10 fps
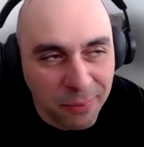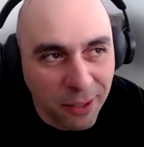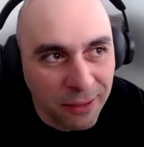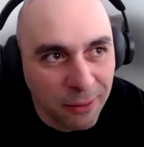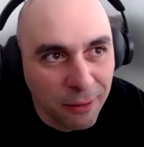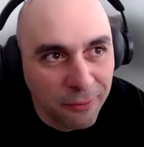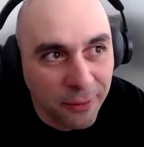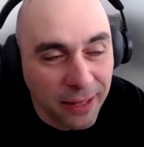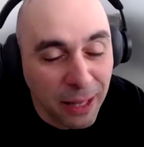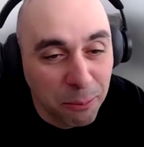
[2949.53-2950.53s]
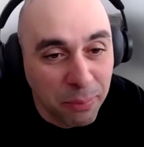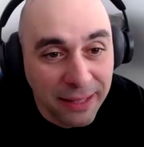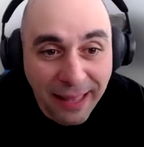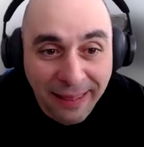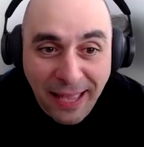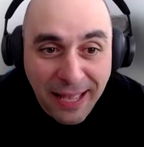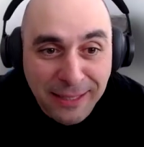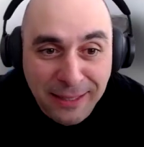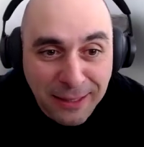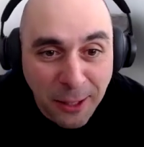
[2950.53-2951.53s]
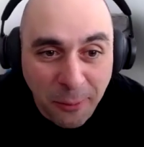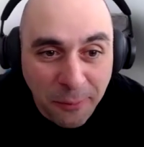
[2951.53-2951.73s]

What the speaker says: Be on the lookout for that. But yeah, that's,